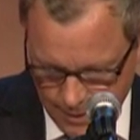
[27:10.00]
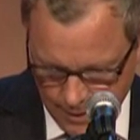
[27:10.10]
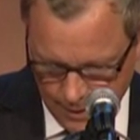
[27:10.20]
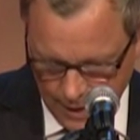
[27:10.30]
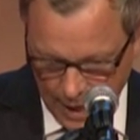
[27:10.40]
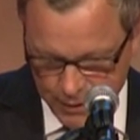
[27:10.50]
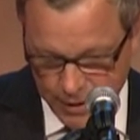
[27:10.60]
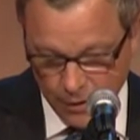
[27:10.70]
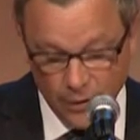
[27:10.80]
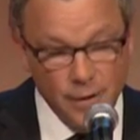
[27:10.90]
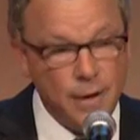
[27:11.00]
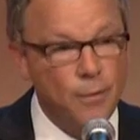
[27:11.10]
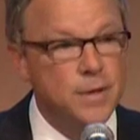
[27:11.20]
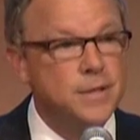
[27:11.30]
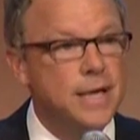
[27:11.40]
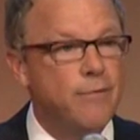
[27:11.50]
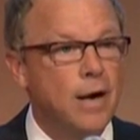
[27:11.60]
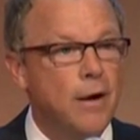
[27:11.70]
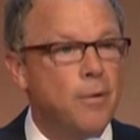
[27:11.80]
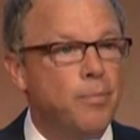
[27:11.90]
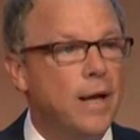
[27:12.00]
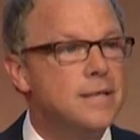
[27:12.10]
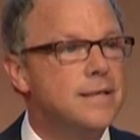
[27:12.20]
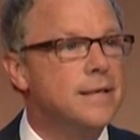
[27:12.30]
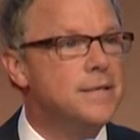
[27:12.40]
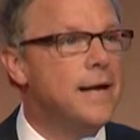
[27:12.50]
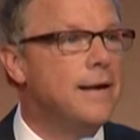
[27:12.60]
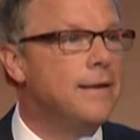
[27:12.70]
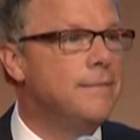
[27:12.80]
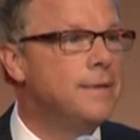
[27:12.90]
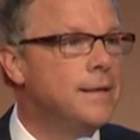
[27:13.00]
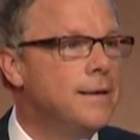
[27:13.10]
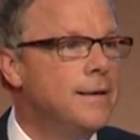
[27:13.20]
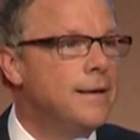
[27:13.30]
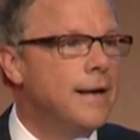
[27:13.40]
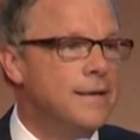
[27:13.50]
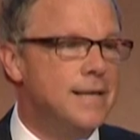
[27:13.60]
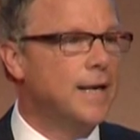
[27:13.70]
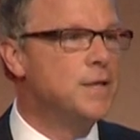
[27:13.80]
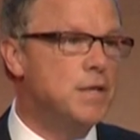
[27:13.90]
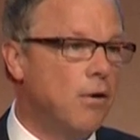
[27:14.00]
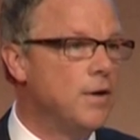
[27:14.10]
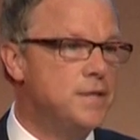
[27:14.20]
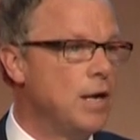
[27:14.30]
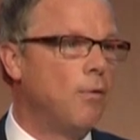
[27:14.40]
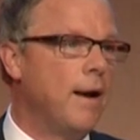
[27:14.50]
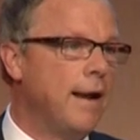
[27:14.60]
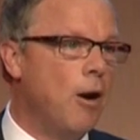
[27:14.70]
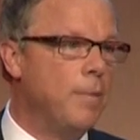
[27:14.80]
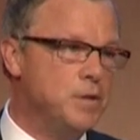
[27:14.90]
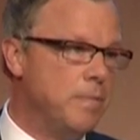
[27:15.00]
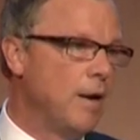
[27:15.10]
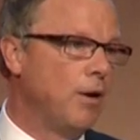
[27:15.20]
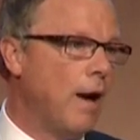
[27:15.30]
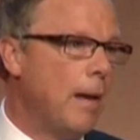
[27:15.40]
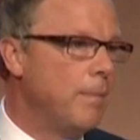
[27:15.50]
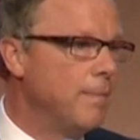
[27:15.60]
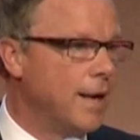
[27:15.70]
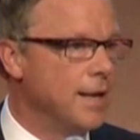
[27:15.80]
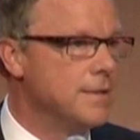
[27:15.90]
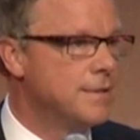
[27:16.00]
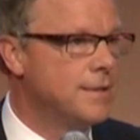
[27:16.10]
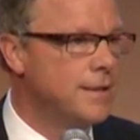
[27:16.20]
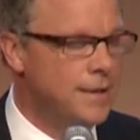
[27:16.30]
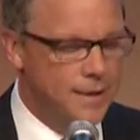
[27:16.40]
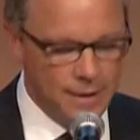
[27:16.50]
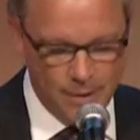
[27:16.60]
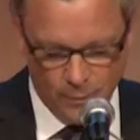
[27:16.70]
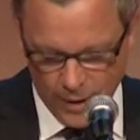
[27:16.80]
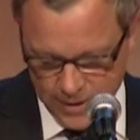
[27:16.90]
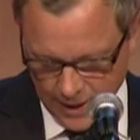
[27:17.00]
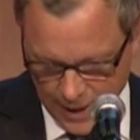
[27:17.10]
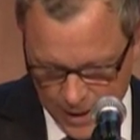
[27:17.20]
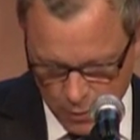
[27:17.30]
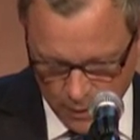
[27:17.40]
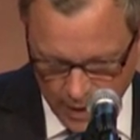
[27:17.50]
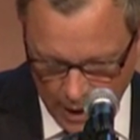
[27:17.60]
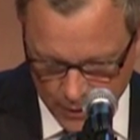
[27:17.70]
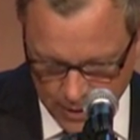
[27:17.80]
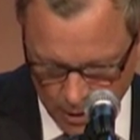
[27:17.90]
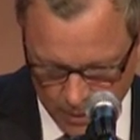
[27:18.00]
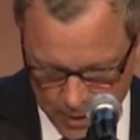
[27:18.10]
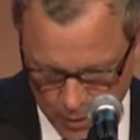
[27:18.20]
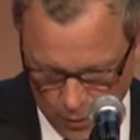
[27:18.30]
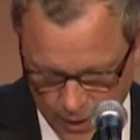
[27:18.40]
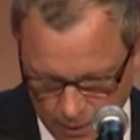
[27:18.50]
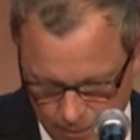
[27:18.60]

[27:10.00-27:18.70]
Last year, there was 700 plus that attended. And tickets are on sale right now, but you better grab them because once they get to 1,000, they'll be sold out.